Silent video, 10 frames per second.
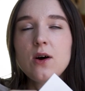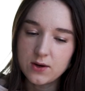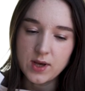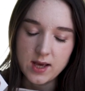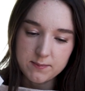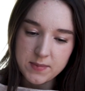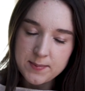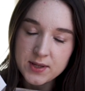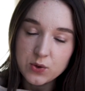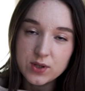Okay,
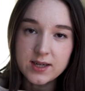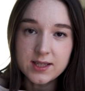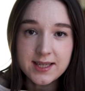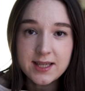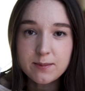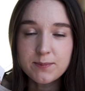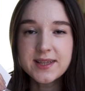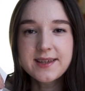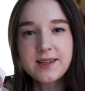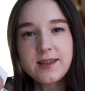maybe not clean,
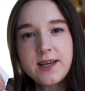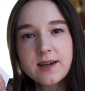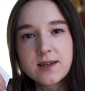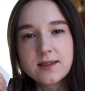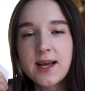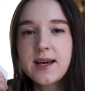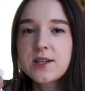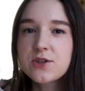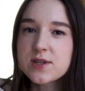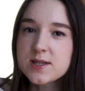but clear, like a
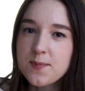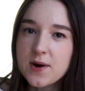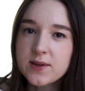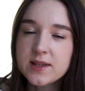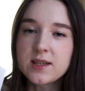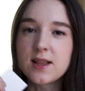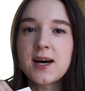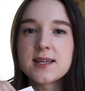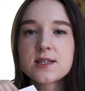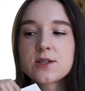transparent
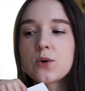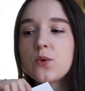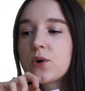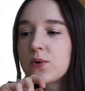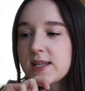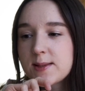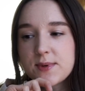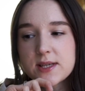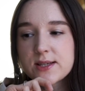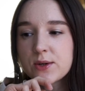glass, so
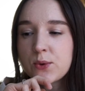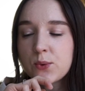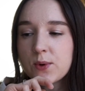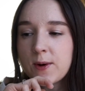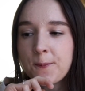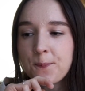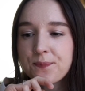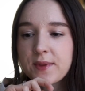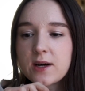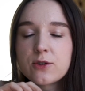crispy, so
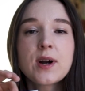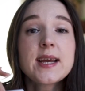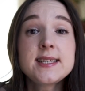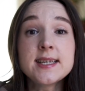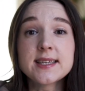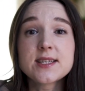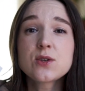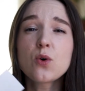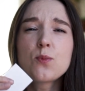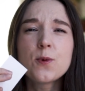radiant,
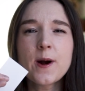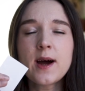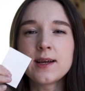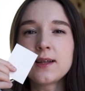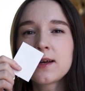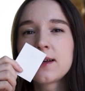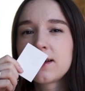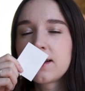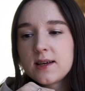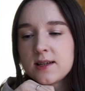so bright.
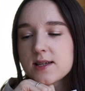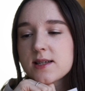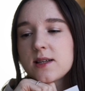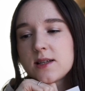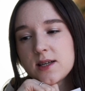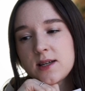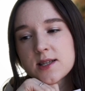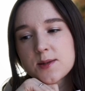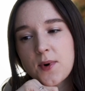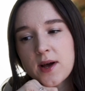It is indeed
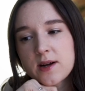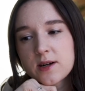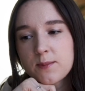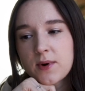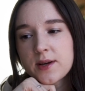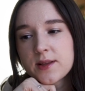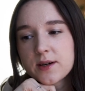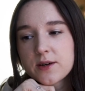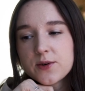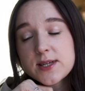inspired by the
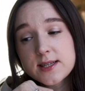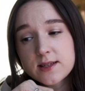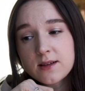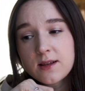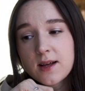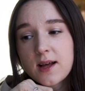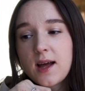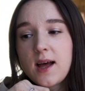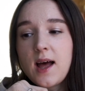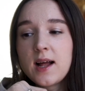crystal,
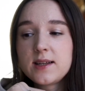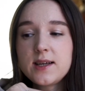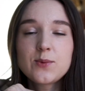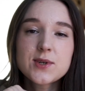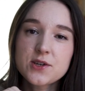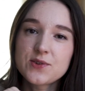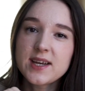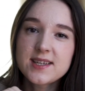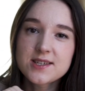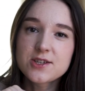and it was
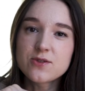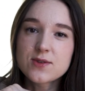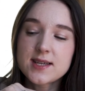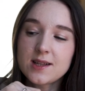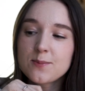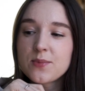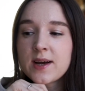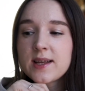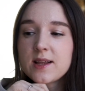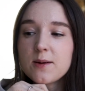created to
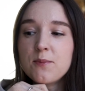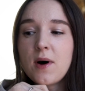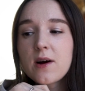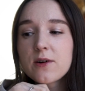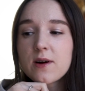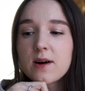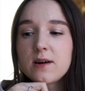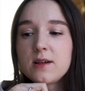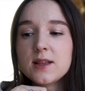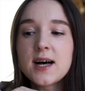celebrate
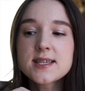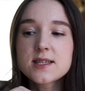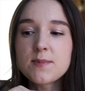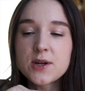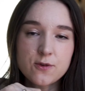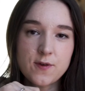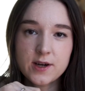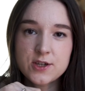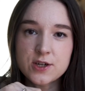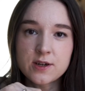Baccarat glass
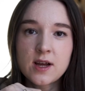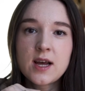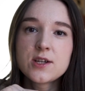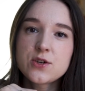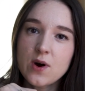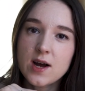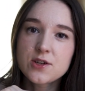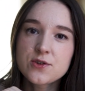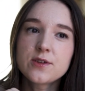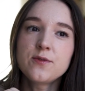manufacturer
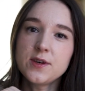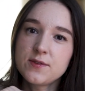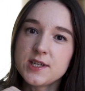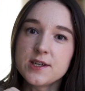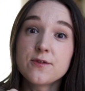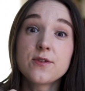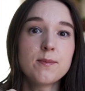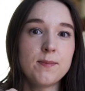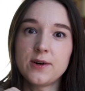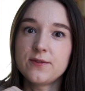250th
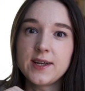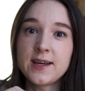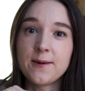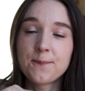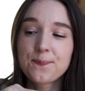birthday.